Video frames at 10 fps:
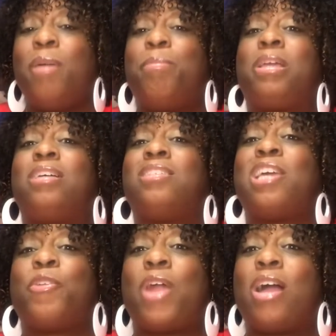because
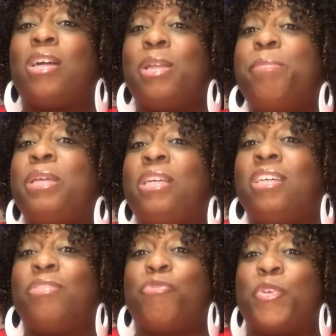they're not going to be
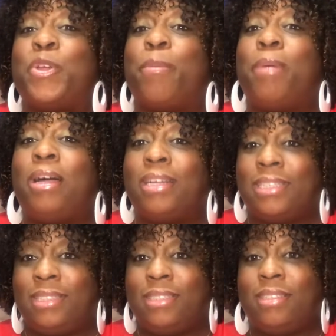good for your
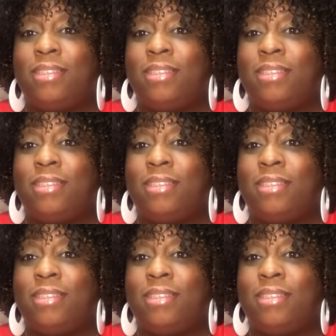mind.